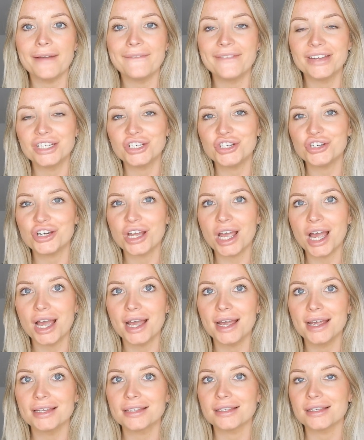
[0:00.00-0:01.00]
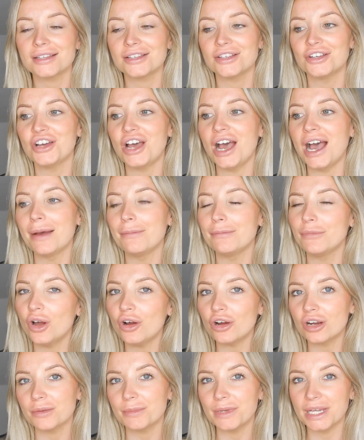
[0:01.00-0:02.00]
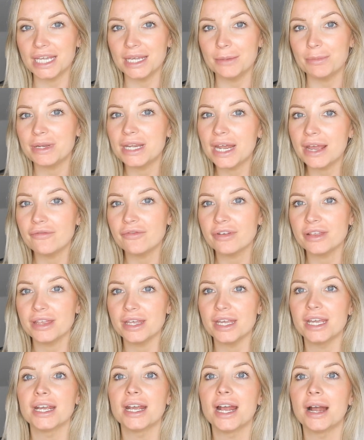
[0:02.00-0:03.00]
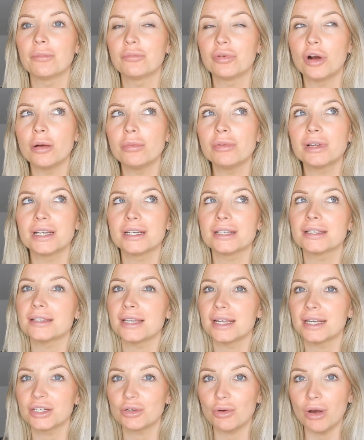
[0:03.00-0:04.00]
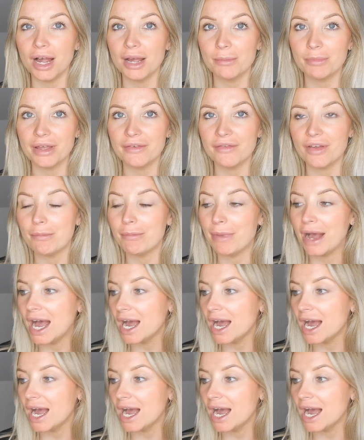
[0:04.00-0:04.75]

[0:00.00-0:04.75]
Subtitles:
my video, guys. So I'm not going to be keeping everything. I'm probably going to send quite a bit of it